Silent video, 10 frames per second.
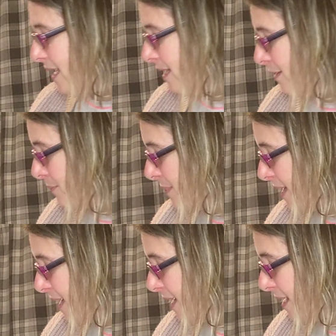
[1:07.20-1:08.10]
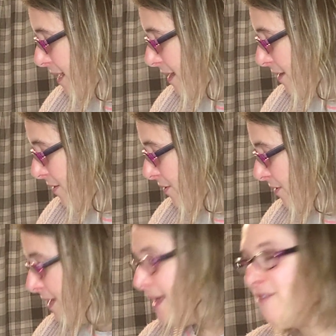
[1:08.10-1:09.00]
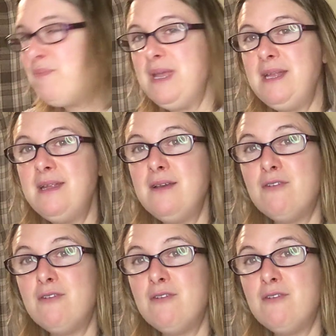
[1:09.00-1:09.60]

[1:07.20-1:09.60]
I have been